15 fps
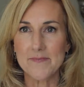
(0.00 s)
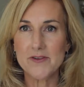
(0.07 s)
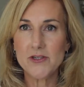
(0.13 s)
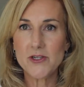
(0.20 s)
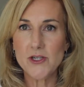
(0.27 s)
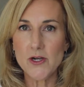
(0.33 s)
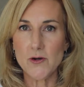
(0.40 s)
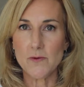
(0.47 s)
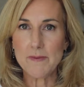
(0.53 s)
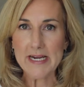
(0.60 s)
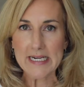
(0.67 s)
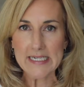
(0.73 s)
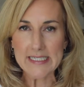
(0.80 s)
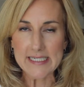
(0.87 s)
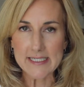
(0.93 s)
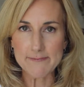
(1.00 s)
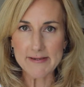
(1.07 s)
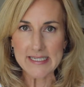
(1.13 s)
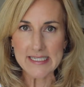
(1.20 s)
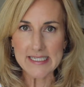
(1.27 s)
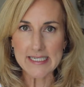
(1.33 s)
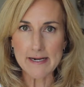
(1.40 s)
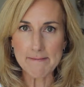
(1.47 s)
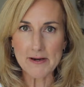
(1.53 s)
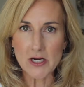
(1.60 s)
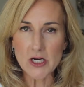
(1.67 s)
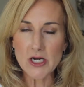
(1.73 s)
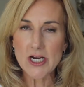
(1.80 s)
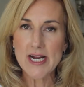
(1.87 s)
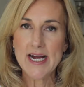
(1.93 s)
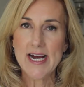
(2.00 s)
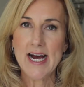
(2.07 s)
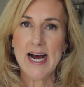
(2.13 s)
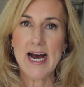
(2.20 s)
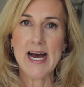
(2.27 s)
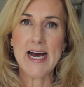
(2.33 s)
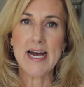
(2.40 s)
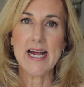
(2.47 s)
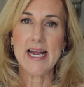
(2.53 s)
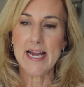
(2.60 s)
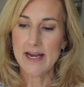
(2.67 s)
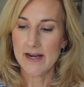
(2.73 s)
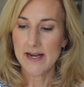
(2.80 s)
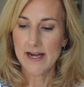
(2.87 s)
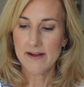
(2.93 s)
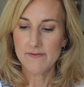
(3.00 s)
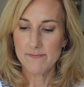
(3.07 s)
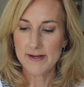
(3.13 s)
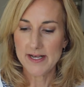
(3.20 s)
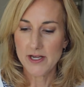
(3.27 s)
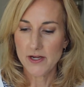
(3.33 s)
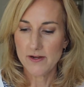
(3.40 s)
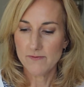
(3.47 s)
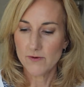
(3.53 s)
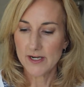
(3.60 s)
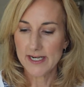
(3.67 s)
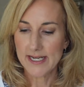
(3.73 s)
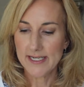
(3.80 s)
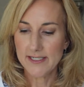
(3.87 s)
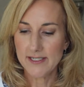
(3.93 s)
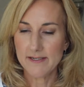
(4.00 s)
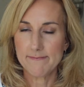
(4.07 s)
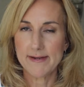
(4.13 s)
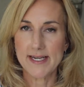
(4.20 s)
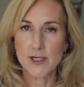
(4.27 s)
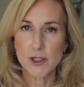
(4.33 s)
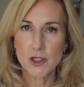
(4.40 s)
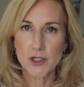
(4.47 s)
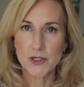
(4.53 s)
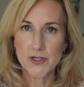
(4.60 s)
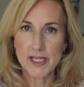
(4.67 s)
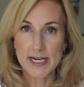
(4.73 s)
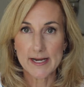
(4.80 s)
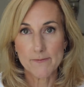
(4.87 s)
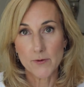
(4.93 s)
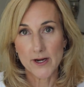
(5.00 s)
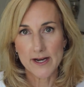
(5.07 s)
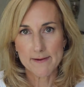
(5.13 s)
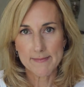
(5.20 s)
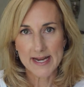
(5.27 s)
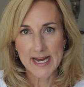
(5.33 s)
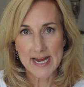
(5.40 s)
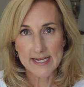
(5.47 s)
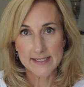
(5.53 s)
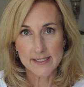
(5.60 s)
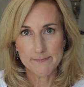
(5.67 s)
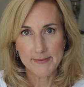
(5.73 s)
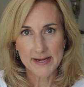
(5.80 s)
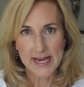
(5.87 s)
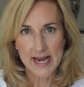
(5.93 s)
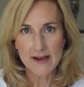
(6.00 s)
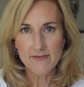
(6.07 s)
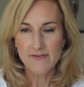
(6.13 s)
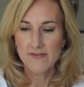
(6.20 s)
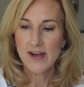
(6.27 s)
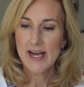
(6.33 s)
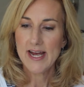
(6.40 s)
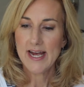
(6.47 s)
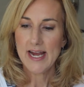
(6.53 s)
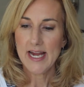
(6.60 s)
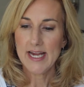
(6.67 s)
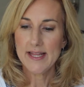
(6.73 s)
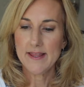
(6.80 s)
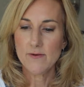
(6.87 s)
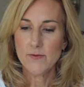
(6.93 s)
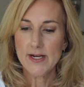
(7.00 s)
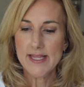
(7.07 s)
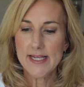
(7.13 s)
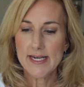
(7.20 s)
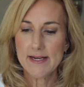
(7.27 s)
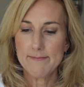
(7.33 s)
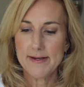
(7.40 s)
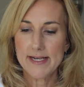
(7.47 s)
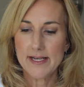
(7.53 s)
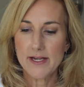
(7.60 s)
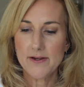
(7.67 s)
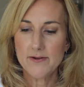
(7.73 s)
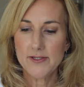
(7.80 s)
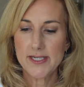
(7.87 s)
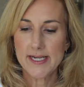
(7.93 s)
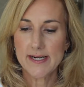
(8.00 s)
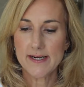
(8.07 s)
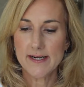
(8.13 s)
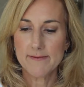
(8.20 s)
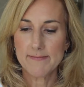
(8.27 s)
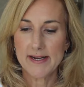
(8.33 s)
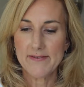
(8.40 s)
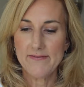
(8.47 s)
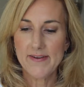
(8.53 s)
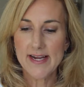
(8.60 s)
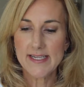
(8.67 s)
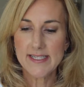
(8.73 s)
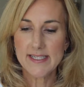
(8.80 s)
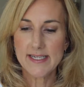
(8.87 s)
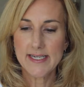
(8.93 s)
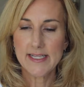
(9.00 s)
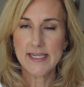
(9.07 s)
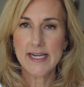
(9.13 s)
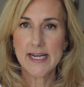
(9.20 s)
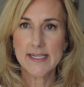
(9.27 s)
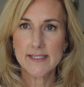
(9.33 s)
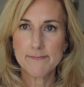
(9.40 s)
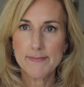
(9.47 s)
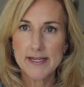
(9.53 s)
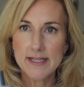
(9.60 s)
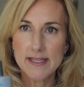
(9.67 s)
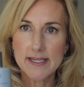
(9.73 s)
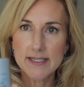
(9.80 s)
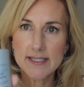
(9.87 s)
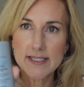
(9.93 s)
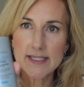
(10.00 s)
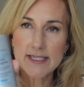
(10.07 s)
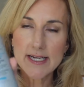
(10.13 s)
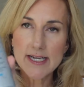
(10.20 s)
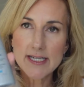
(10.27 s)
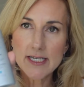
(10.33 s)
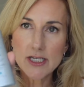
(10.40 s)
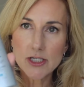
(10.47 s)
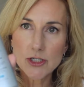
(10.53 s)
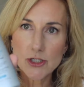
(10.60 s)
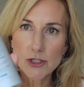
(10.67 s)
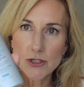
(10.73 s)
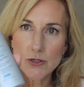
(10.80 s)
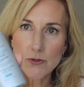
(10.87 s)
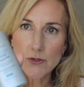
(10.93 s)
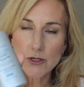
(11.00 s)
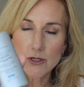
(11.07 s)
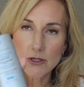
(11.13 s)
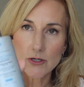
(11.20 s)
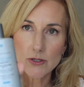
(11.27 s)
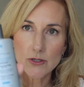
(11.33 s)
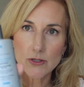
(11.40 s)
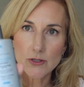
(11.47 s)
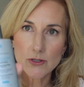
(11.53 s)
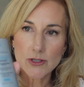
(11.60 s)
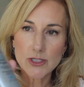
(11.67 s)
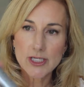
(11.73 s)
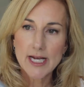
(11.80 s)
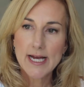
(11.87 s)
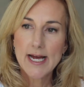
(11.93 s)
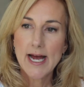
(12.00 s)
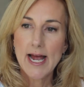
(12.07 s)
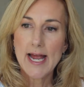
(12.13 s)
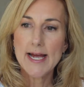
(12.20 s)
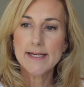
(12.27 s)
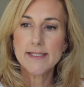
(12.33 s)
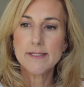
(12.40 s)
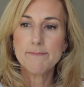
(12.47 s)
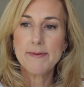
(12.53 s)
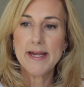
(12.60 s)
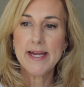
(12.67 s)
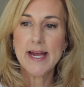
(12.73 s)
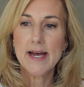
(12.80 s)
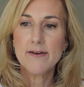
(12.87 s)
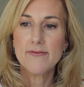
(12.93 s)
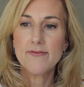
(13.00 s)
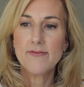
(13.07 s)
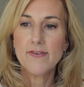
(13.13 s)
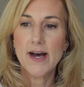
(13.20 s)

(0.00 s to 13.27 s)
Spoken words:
So because it's been summer, I have been wanting to make sure that I'm wearing my SPF. And the one that I've been using on my face lately has been the Skinceuticals SPF